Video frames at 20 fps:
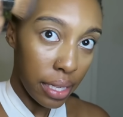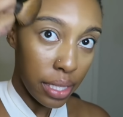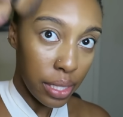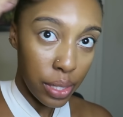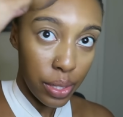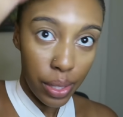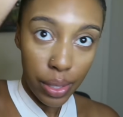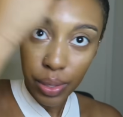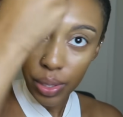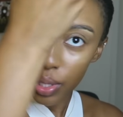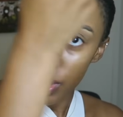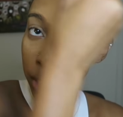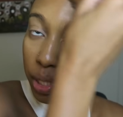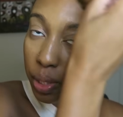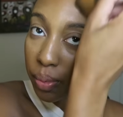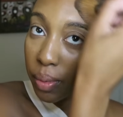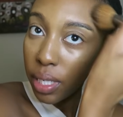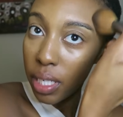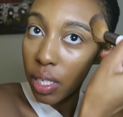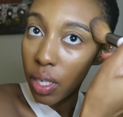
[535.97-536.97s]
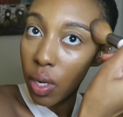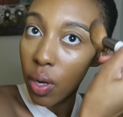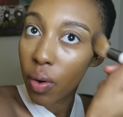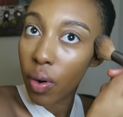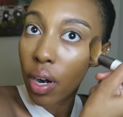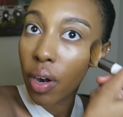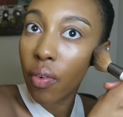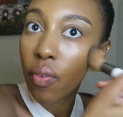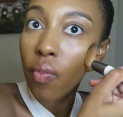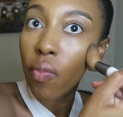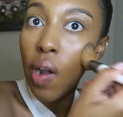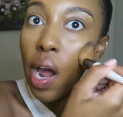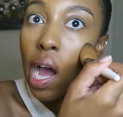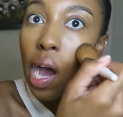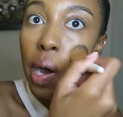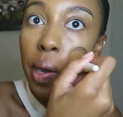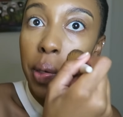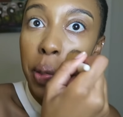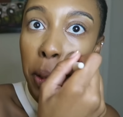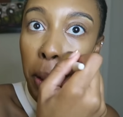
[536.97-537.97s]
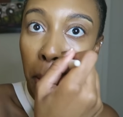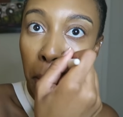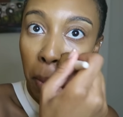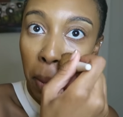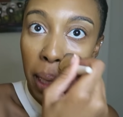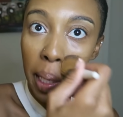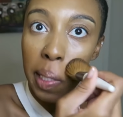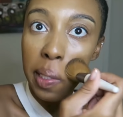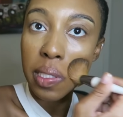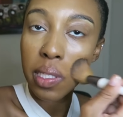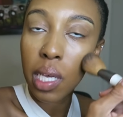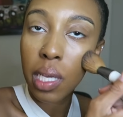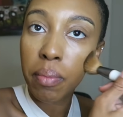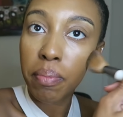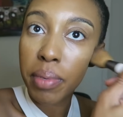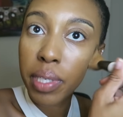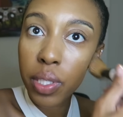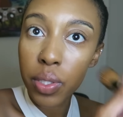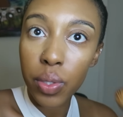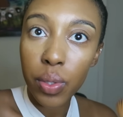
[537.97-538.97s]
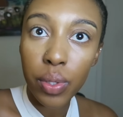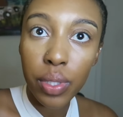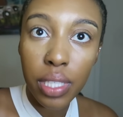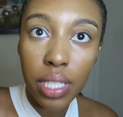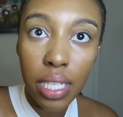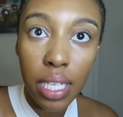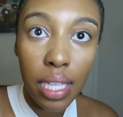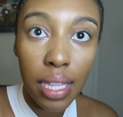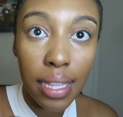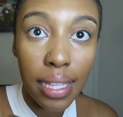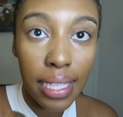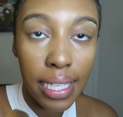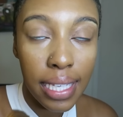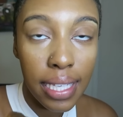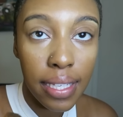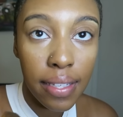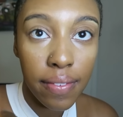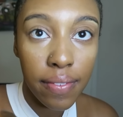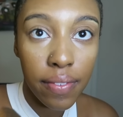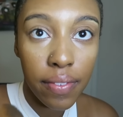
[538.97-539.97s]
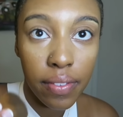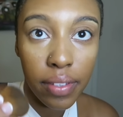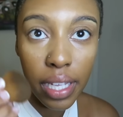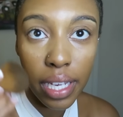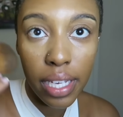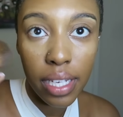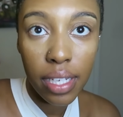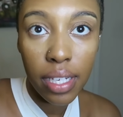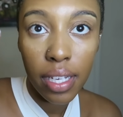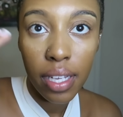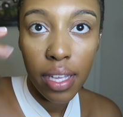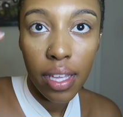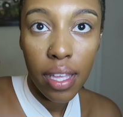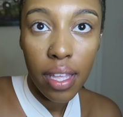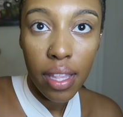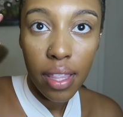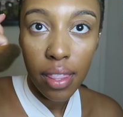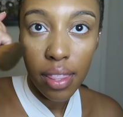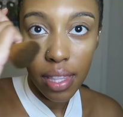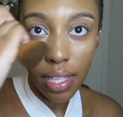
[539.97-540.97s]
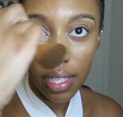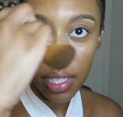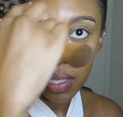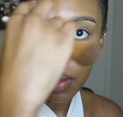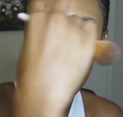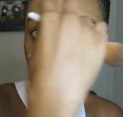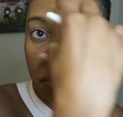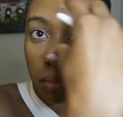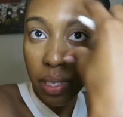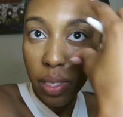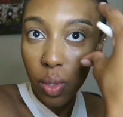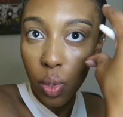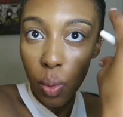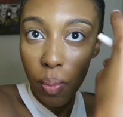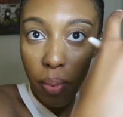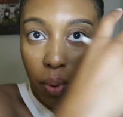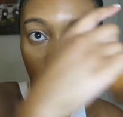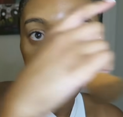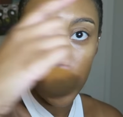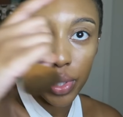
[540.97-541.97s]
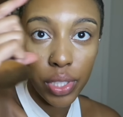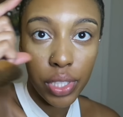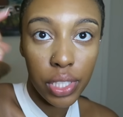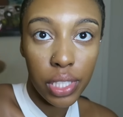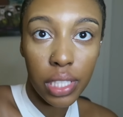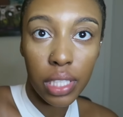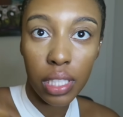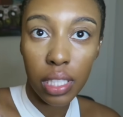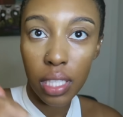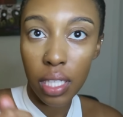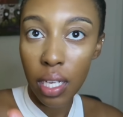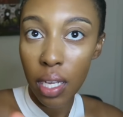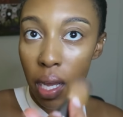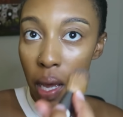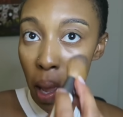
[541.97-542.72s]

So you just want to go around your face and be sure to leave like this middle portion